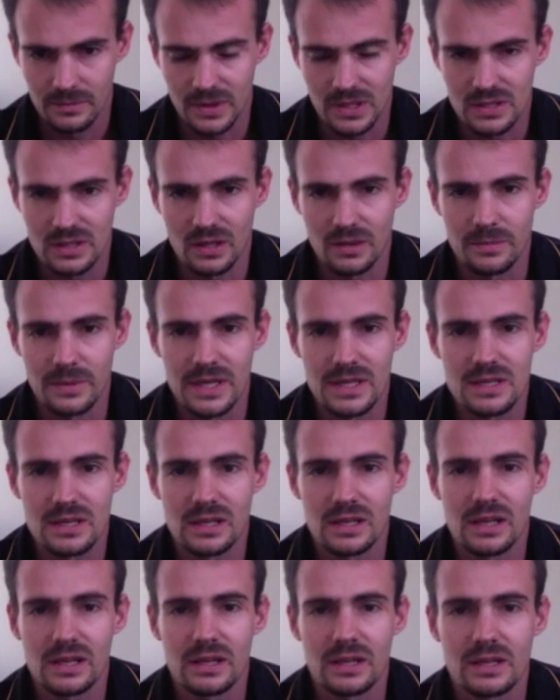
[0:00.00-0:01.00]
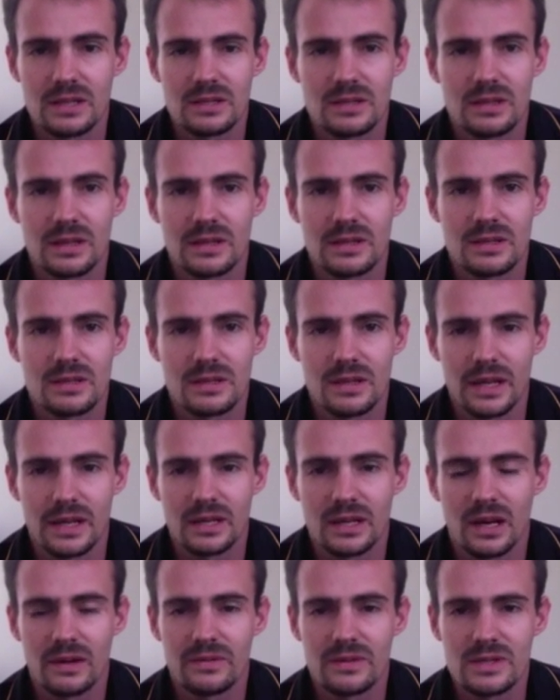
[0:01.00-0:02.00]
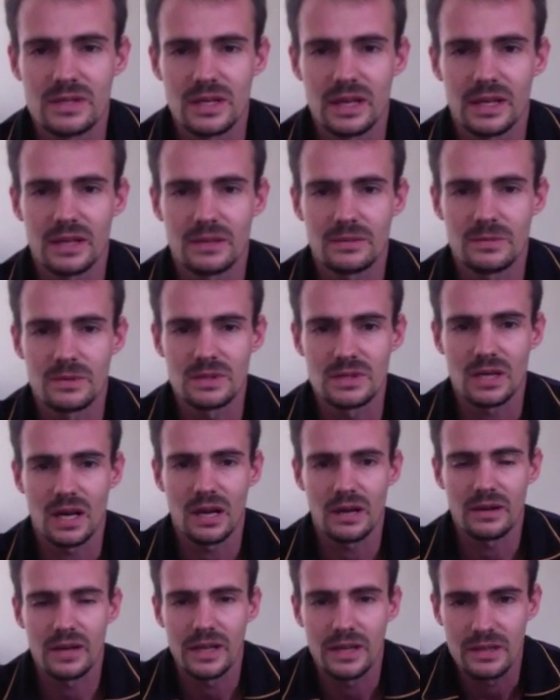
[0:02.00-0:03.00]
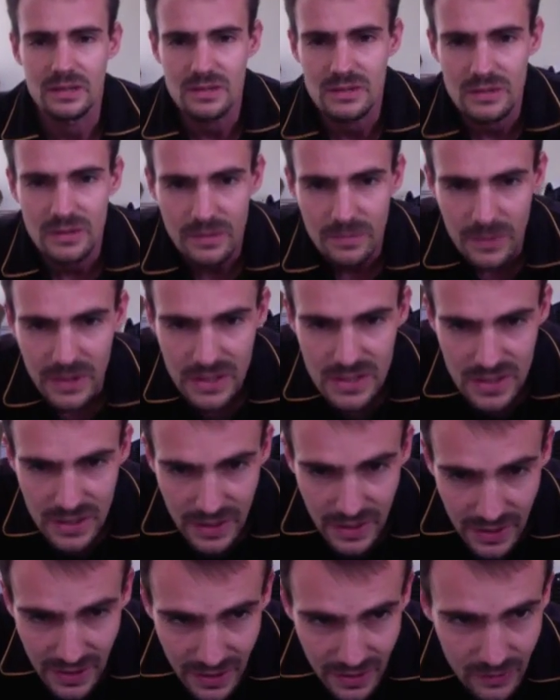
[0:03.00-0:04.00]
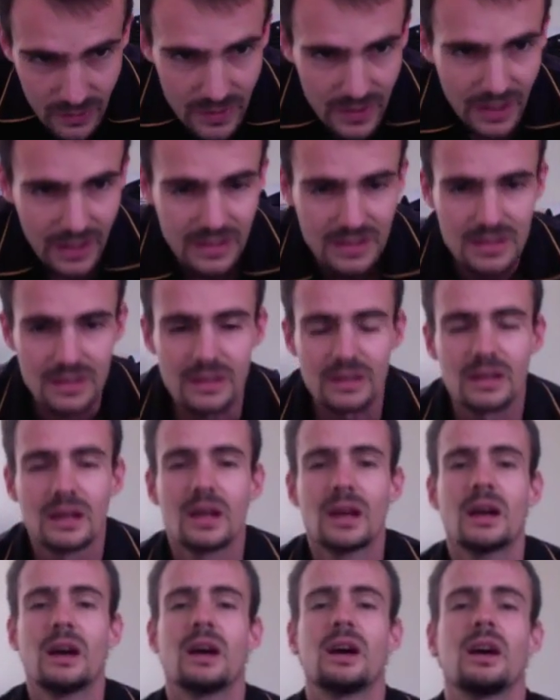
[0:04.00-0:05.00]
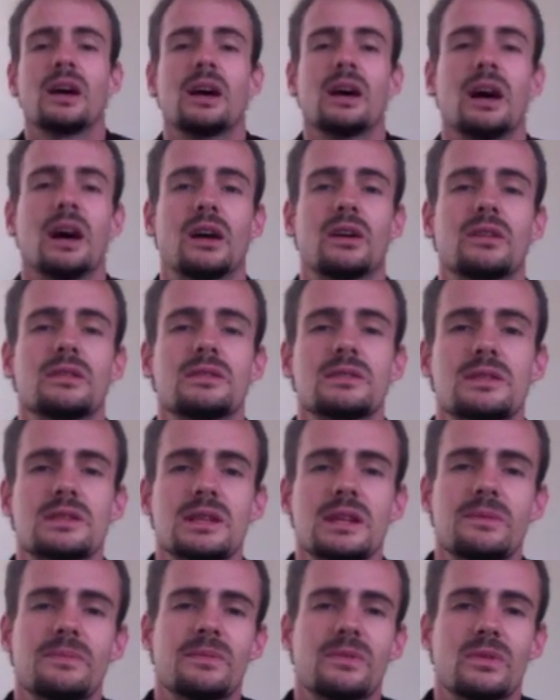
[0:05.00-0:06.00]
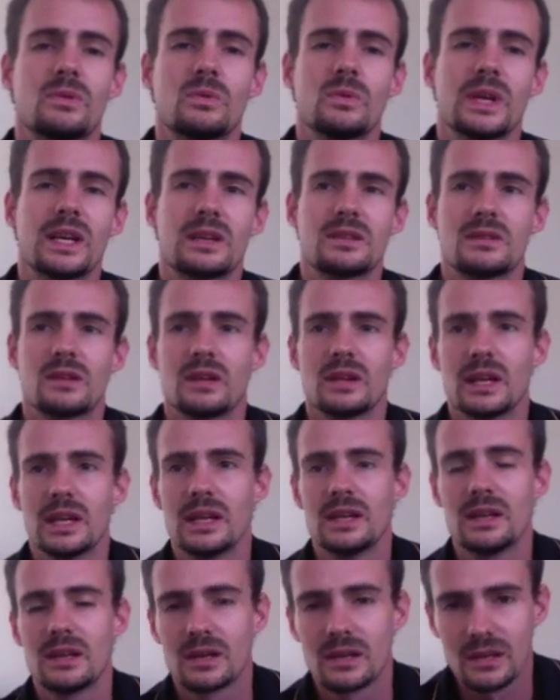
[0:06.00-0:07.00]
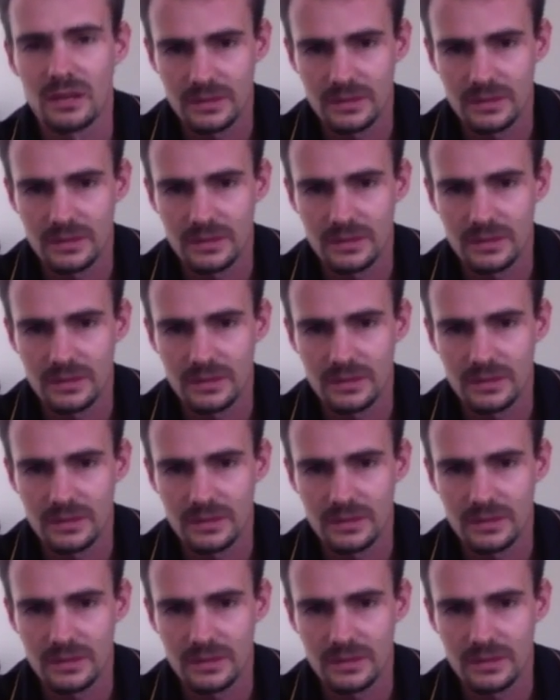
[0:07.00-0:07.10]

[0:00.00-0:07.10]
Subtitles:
yeah, basically that covers that, because I ran into a major headache with that, and I couldn't sleep for weeks on end.